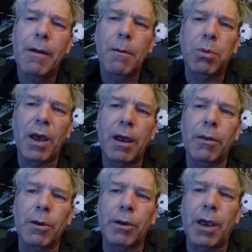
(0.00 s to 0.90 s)
playing
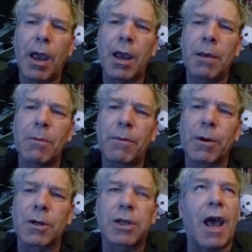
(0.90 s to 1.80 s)
their game of
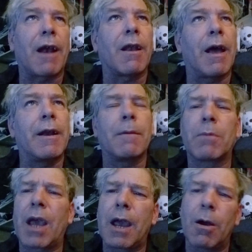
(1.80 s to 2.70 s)
their satellite
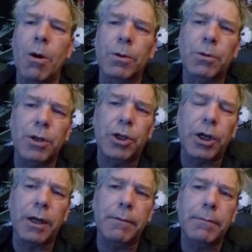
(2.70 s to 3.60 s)
MK Ultra
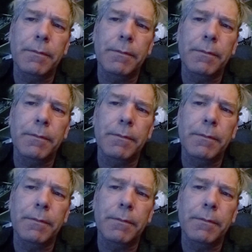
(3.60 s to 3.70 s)
shit